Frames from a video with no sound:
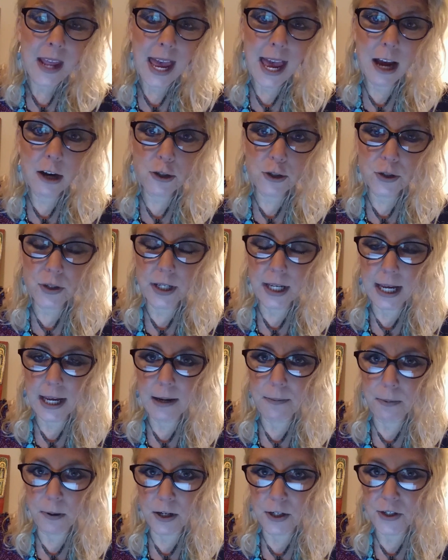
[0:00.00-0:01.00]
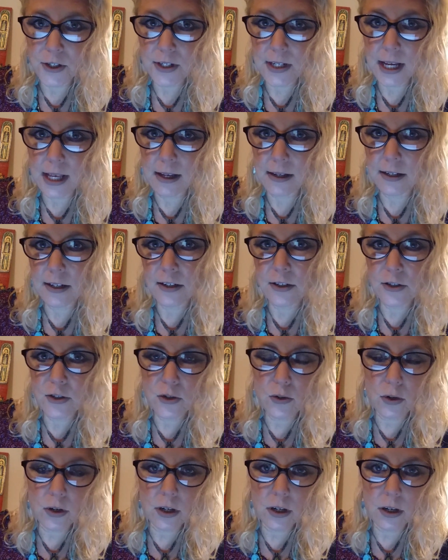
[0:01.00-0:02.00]
actually a personality
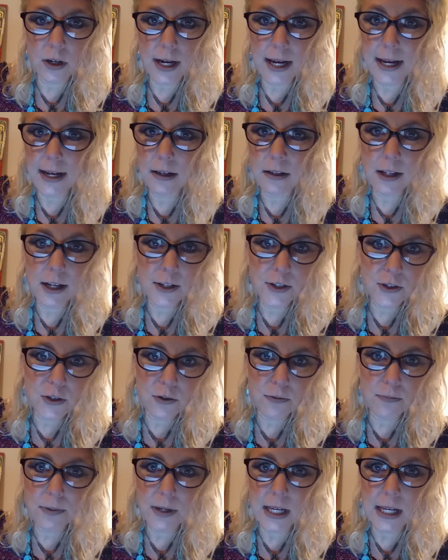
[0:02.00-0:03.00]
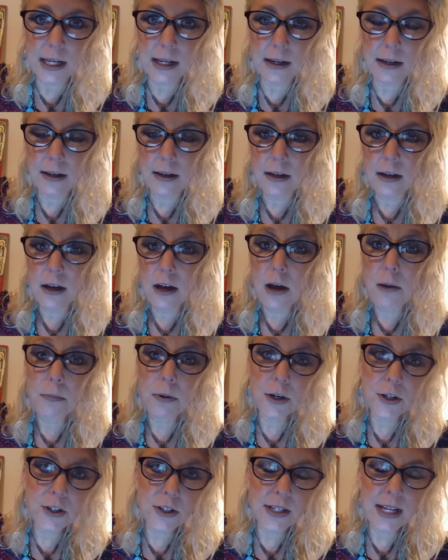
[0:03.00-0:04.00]
disorder, a cluster B
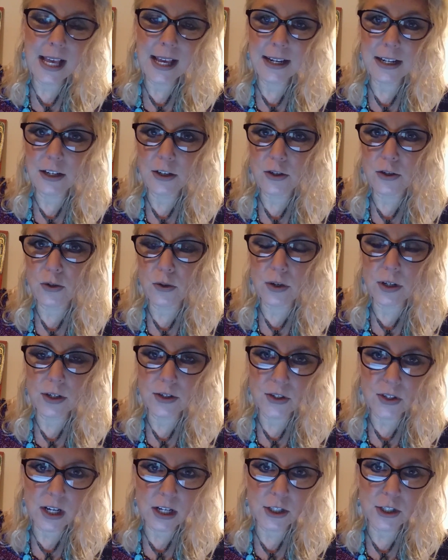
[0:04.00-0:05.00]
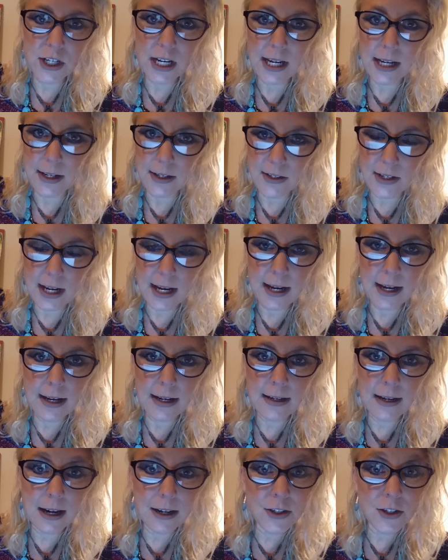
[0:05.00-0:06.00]
personality disorder, such as
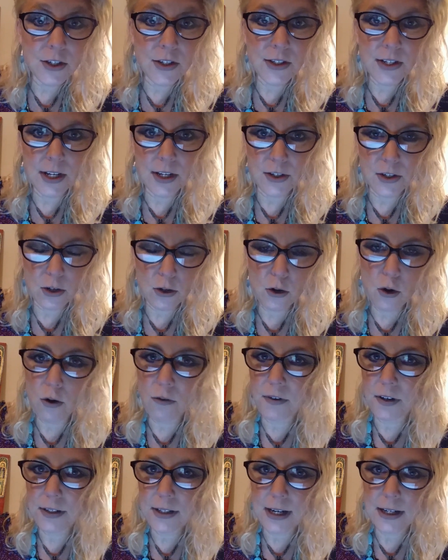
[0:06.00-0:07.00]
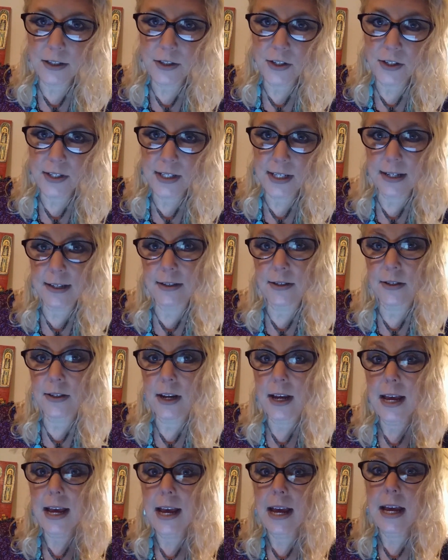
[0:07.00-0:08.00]
a narcissist, a covert narcissist,
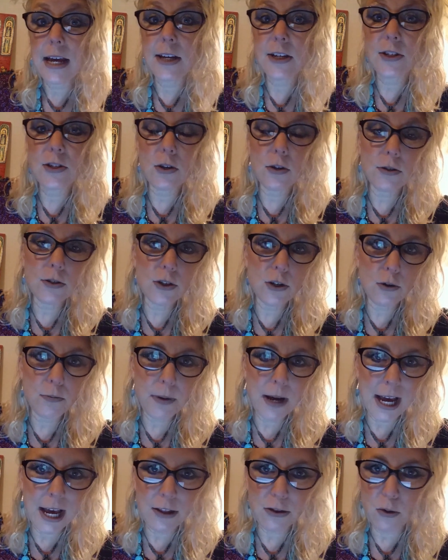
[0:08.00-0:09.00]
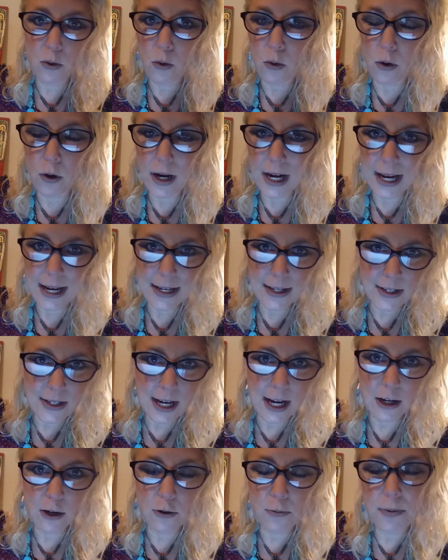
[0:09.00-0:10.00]
a sociopath, or a
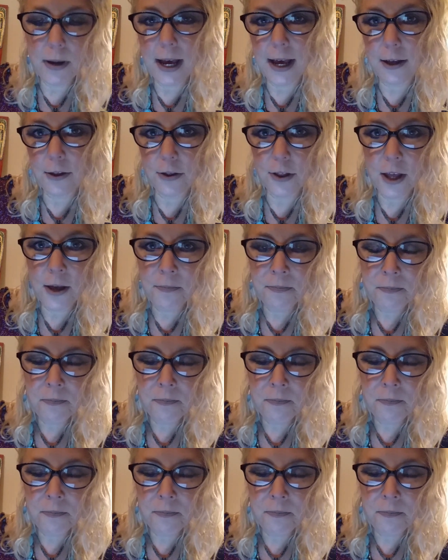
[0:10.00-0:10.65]
psychopath.